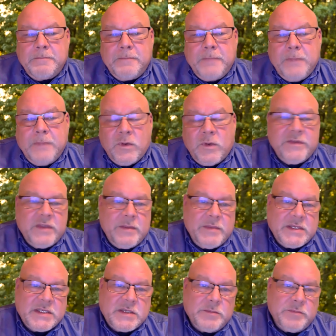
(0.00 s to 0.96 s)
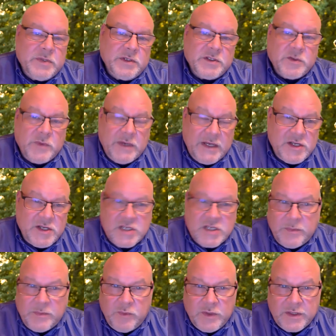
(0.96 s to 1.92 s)
one of them is to build a
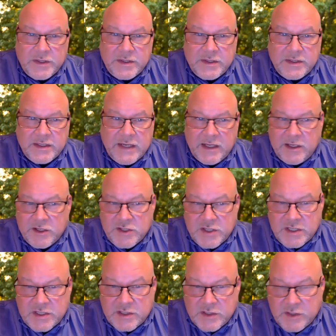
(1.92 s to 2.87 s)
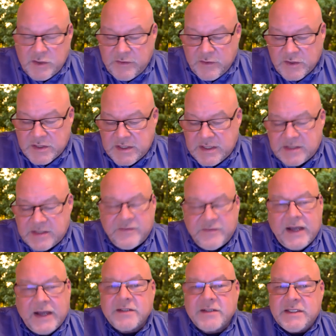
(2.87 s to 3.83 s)
relationship with colleges and universities and
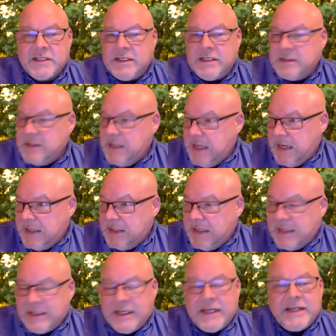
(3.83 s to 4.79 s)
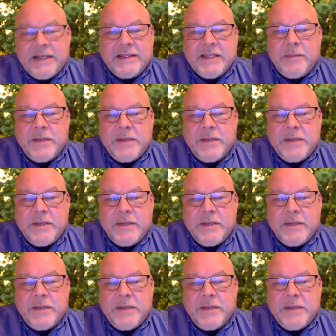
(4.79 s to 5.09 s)
faculty and, and, and getting them